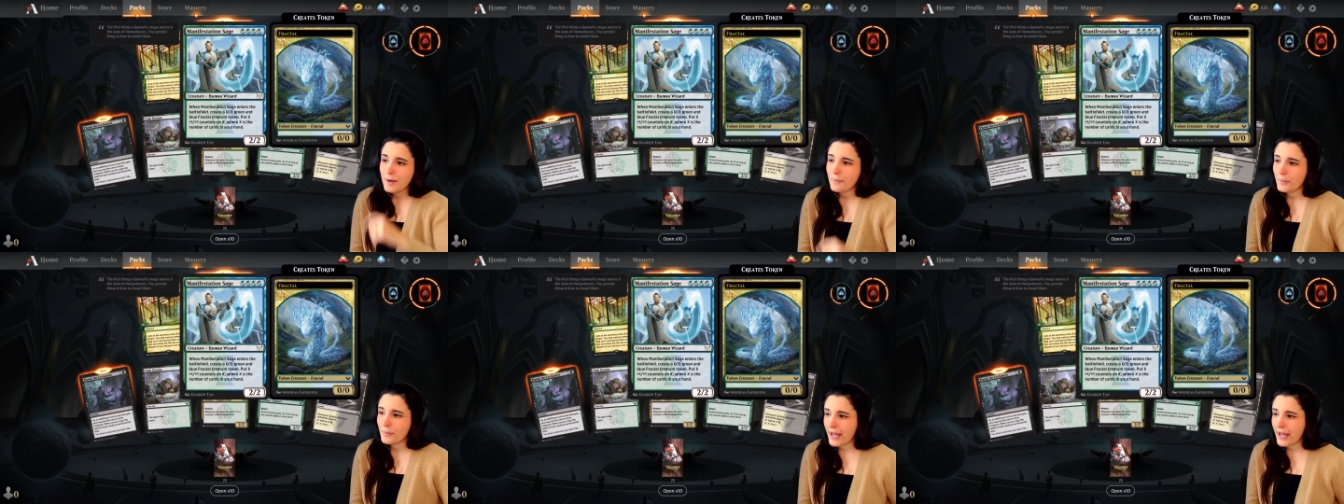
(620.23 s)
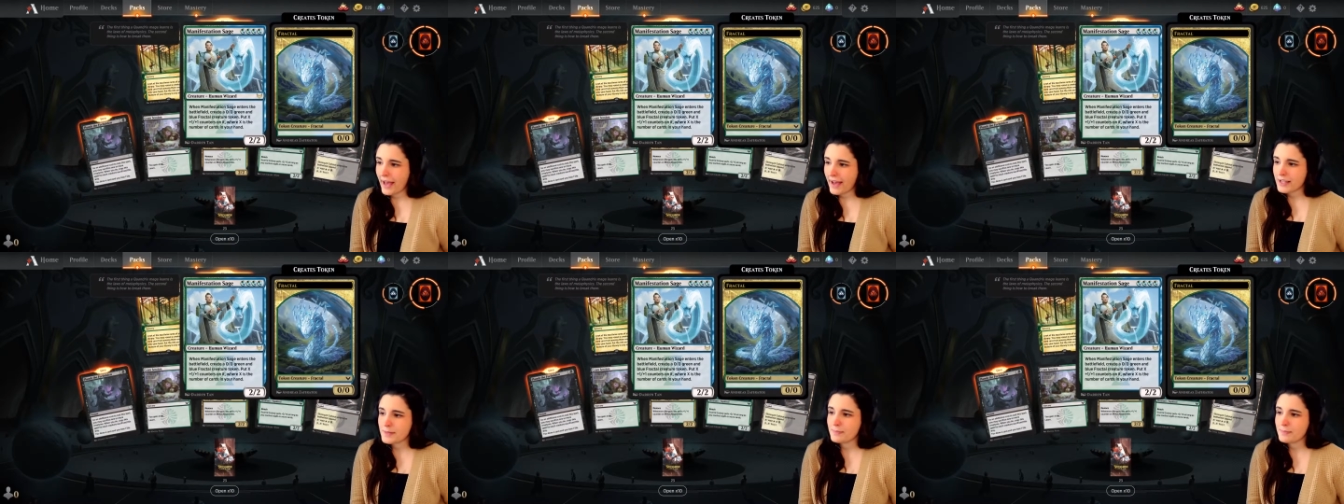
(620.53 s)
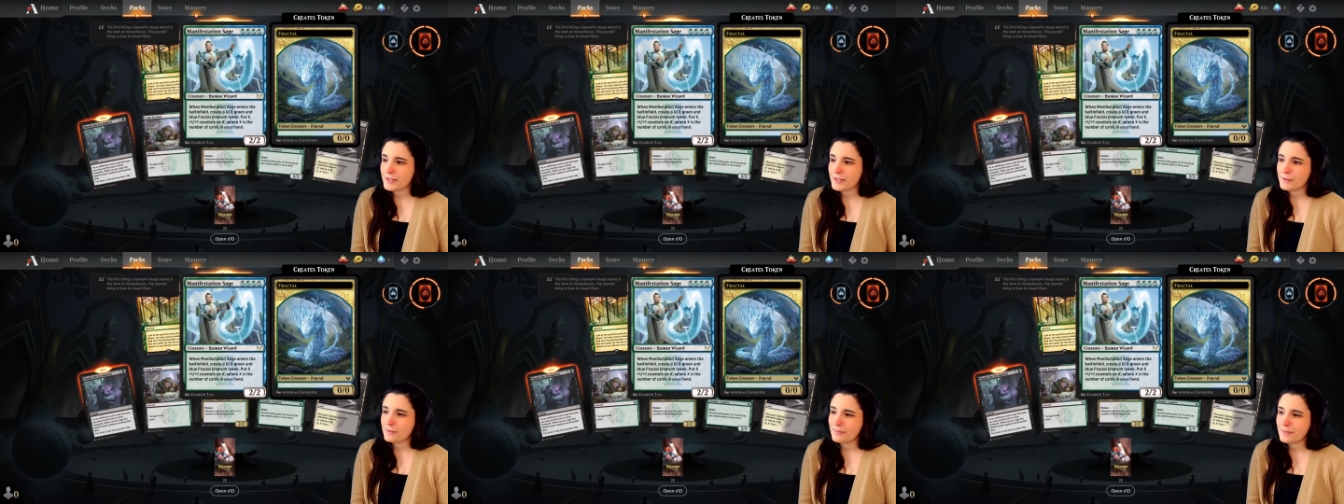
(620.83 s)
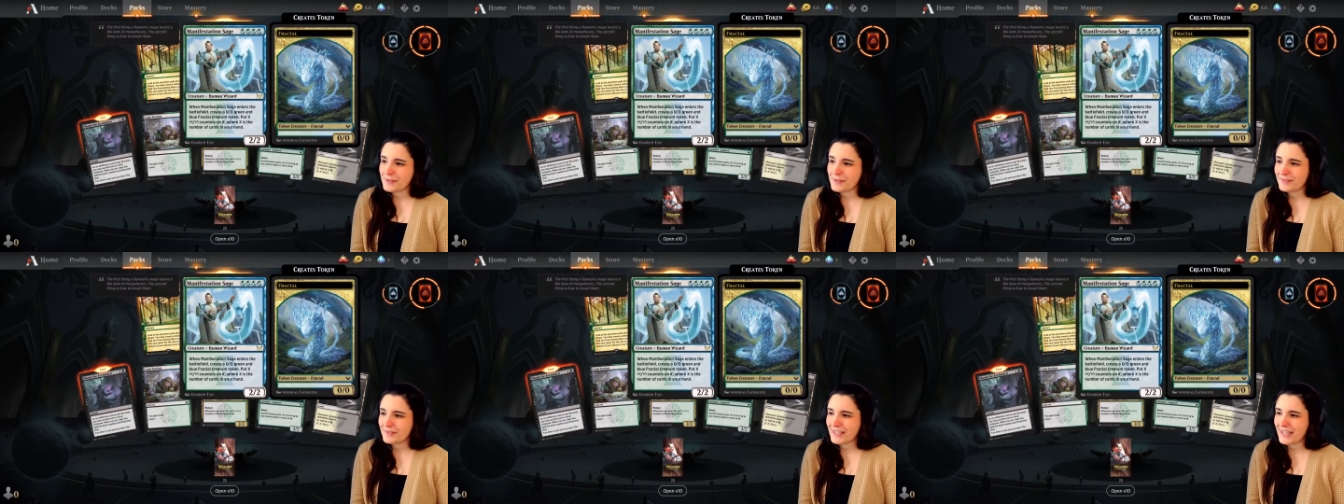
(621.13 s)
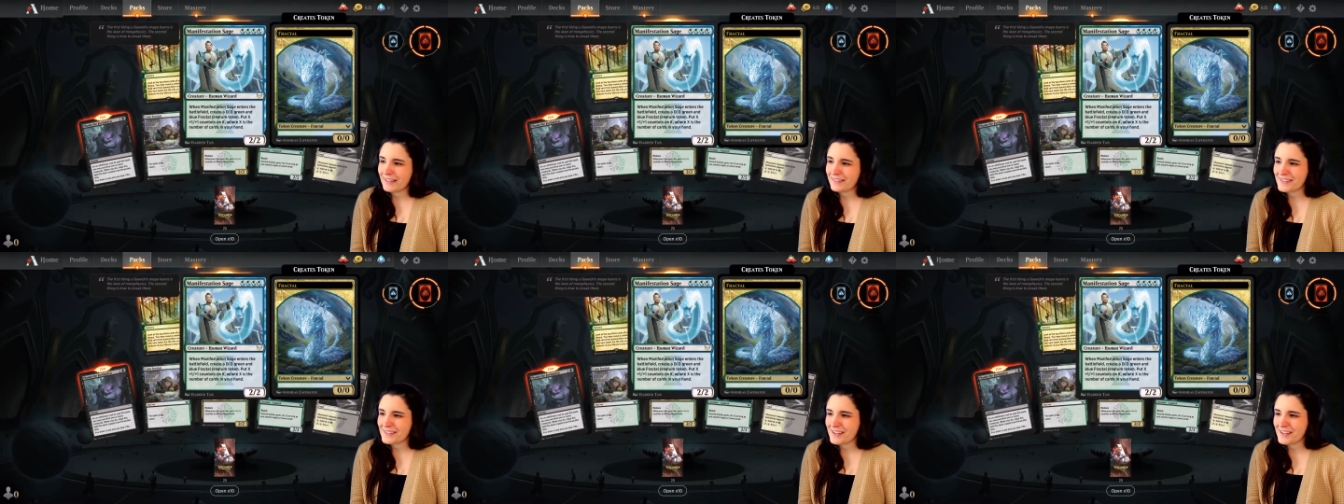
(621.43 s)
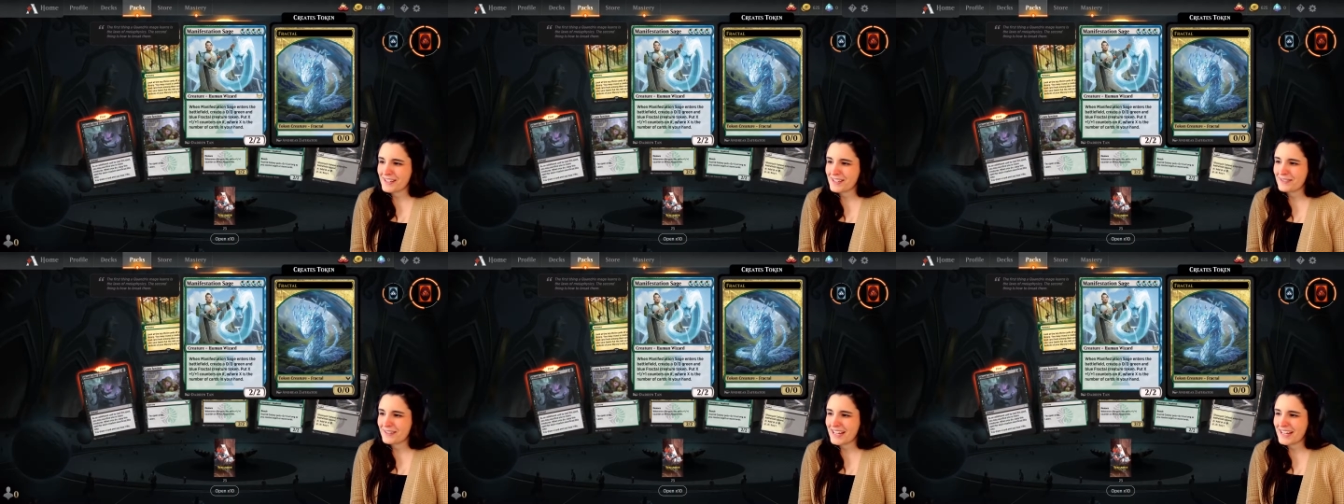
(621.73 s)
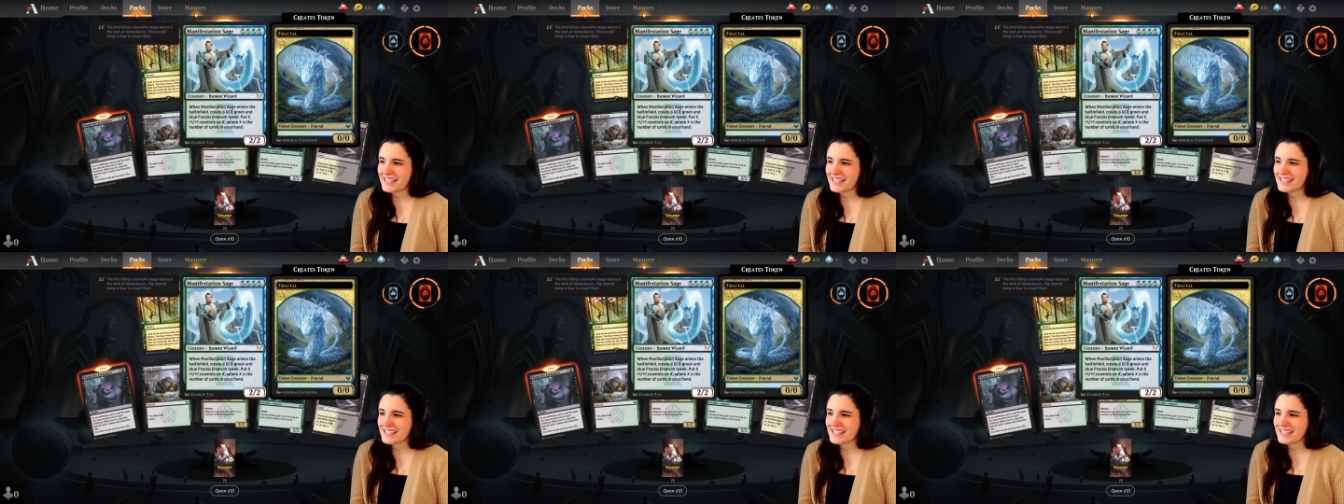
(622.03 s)
Put X +1/+1 counters on it, where
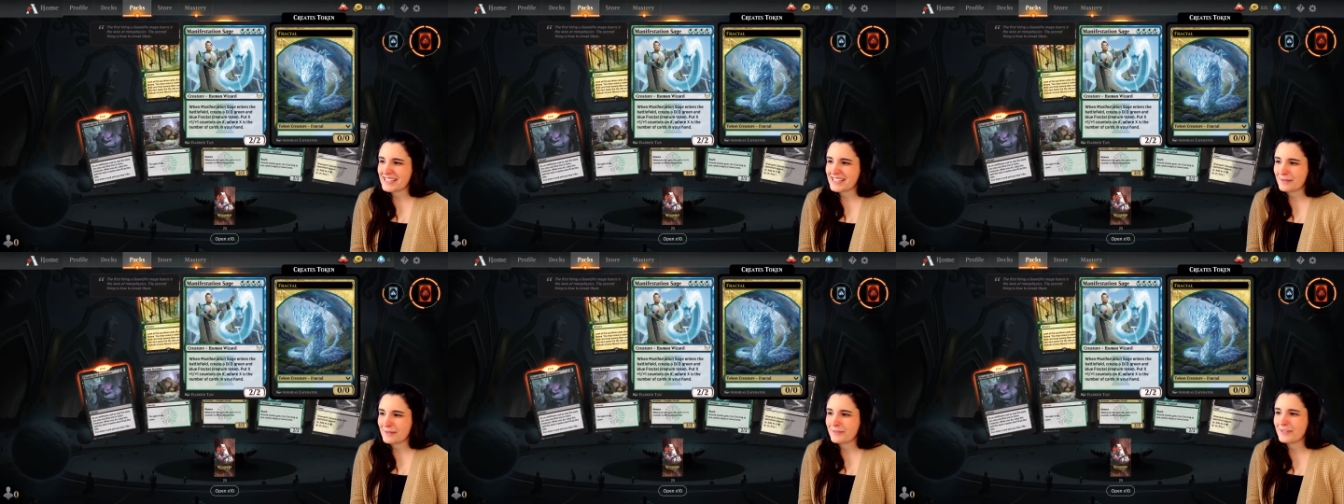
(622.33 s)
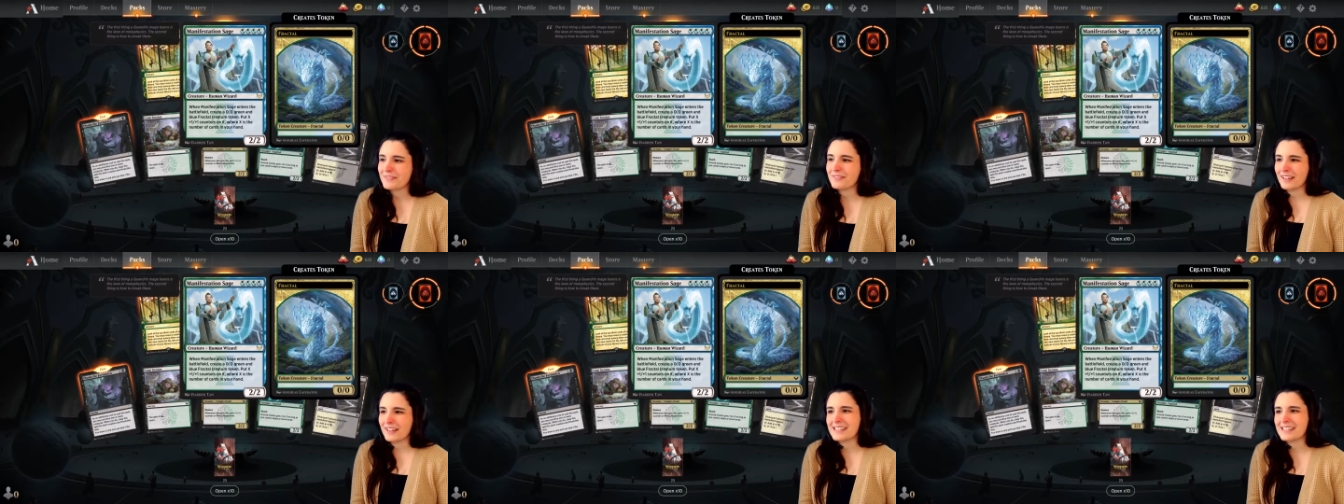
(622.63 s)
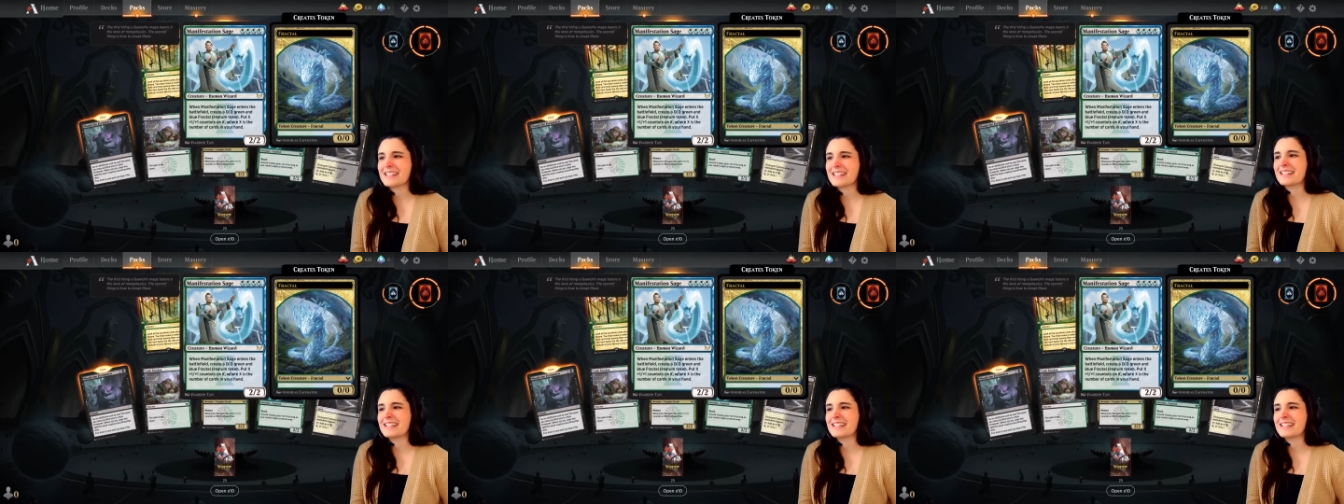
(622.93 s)
X is the number of cards